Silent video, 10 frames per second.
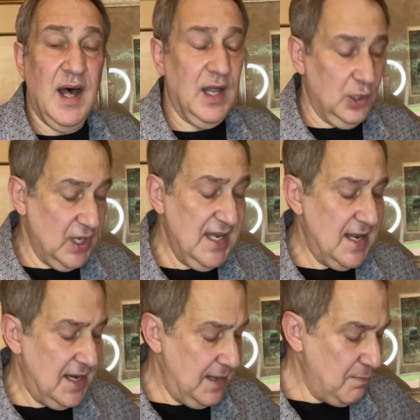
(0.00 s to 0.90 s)
looking
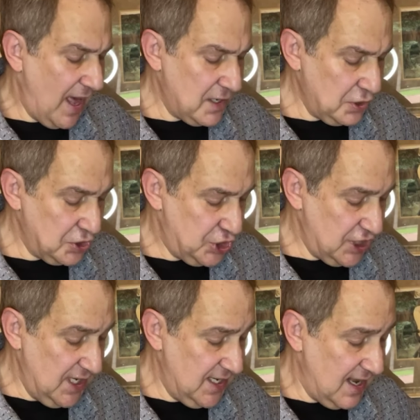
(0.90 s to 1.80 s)
at a model
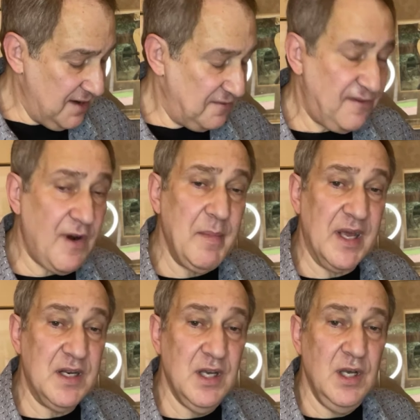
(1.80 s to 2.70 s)
sheet and from
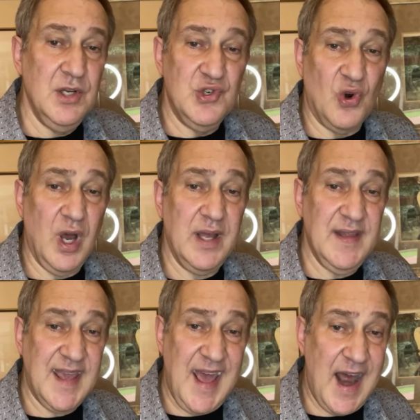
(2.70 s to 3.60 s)
it drawing the
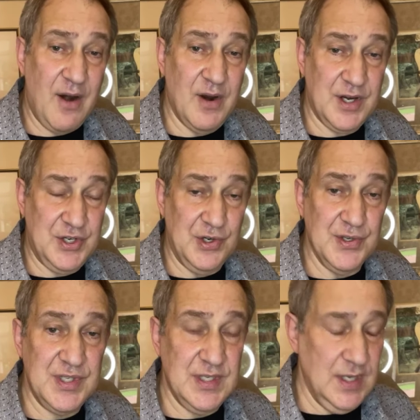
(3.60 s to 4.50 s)

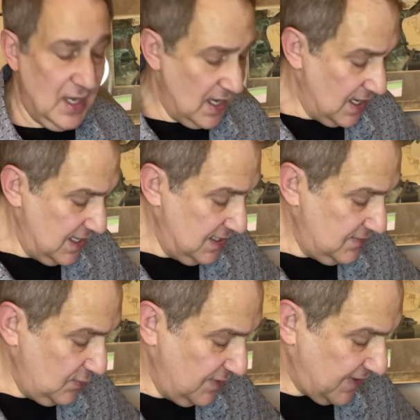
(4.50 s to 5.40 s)
characters.
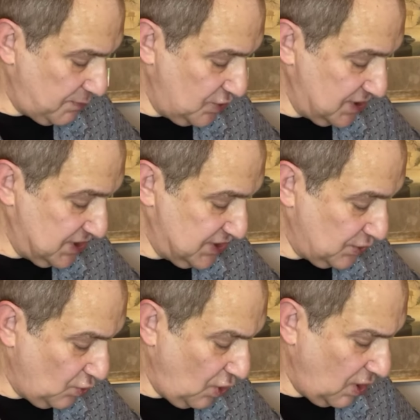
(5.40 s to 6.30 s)
We've got Princess
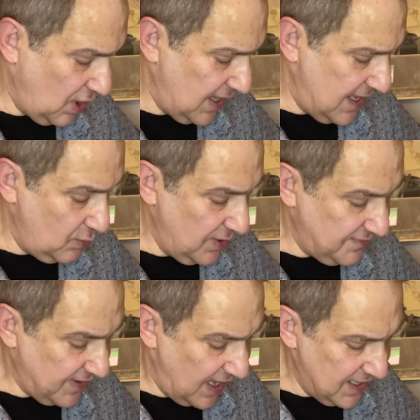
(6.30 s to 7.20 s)
Aurora and
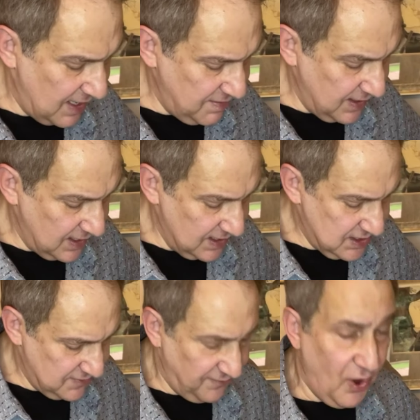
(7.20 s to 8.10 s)
we've got, I think
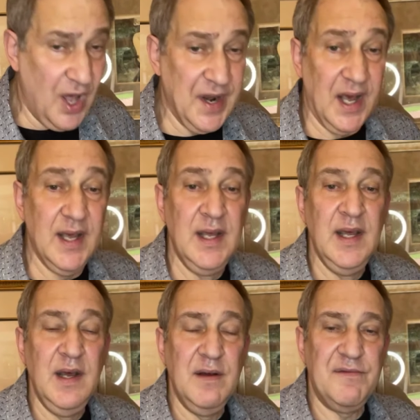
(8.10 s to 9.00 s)
it's Fauna
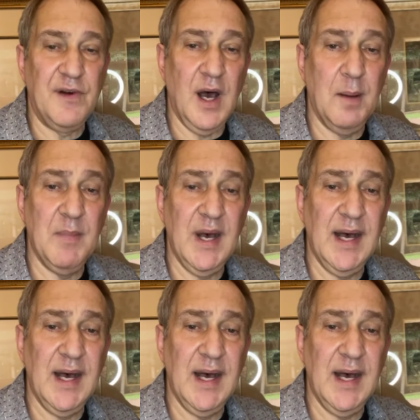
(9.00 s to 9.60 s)
from